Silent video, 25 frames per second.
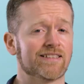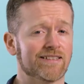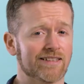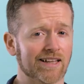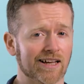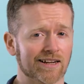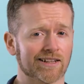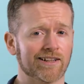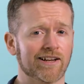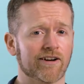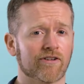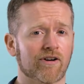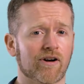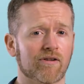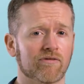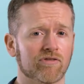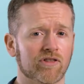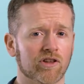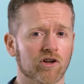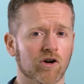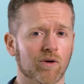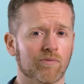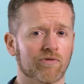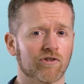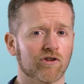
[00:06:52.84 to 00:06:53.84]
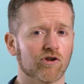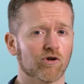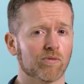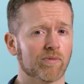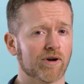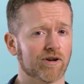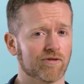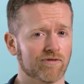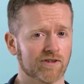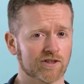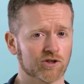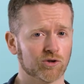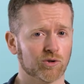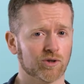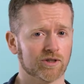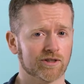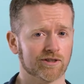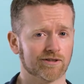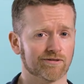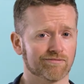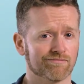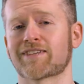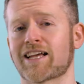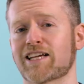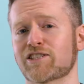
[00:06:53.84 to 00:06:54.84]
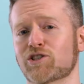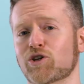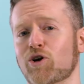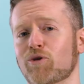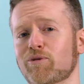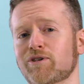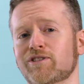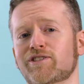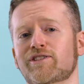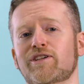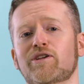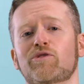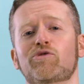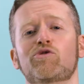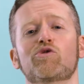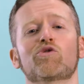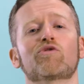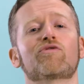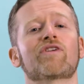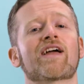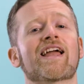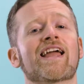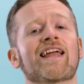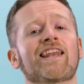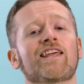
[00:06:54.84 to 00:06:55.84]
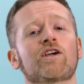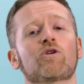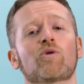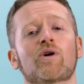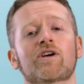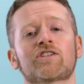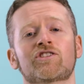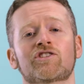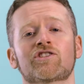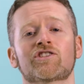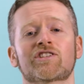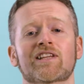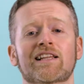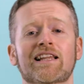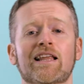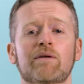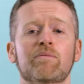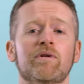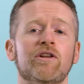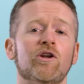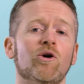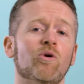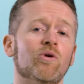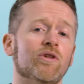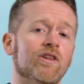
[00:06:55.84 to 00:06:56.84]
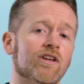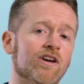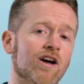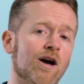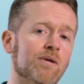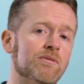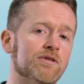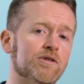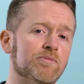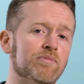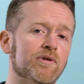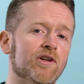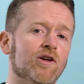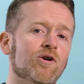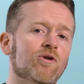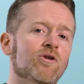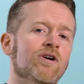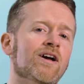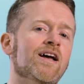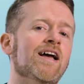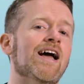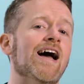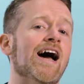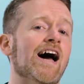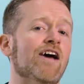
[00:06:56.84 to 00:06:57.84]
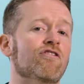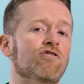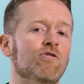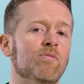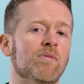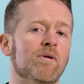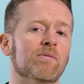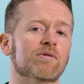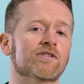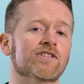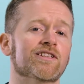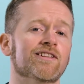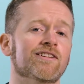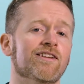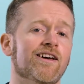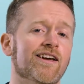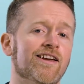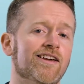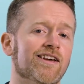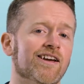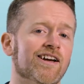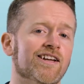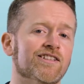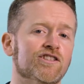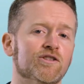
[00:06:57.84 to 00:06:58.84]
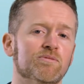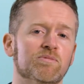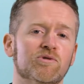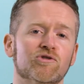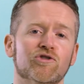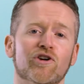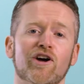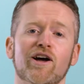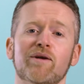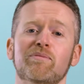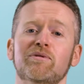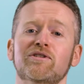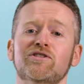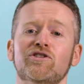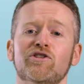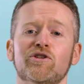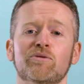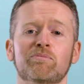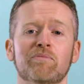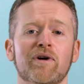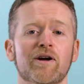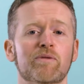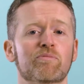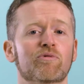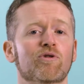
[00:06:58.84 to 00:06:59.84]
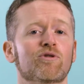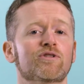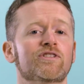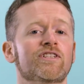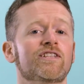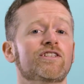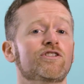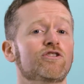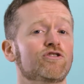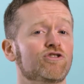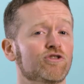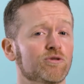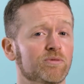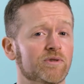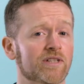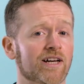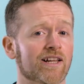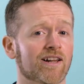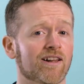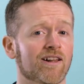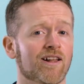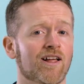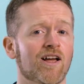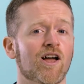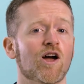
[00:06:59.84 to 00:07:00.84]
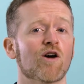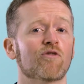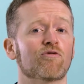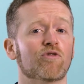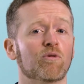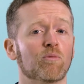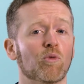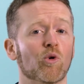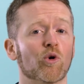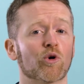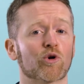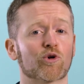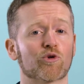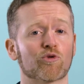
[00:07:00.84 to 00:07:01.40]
Did that clear everything up for you about fish oils? As always, if you have any questions, let me know in the comments below, and remember to like and subscribe to the MyProtein YouTube channel for more